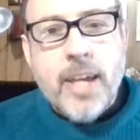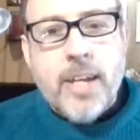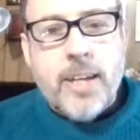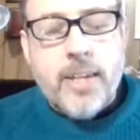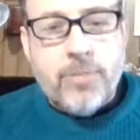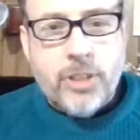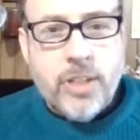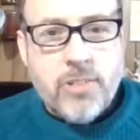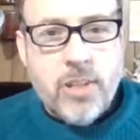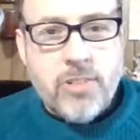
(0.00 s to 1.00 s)
If
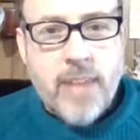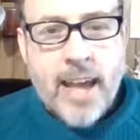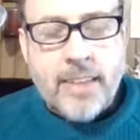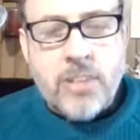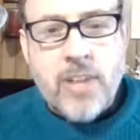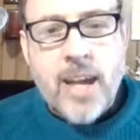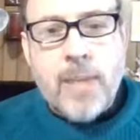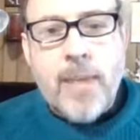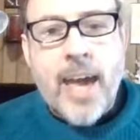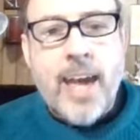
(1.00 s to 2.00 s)
Jesus at the
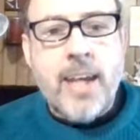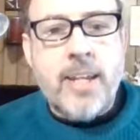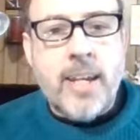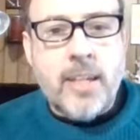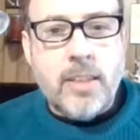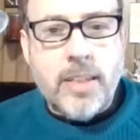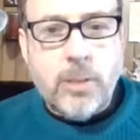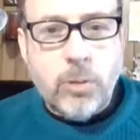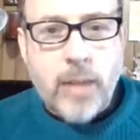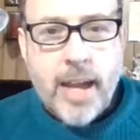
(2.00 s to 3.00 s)
time had a
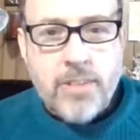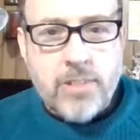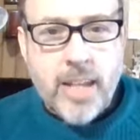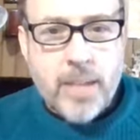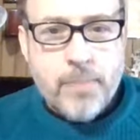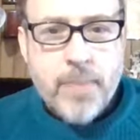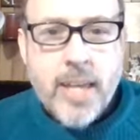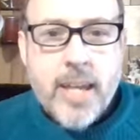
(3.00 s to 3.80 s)
legal last name,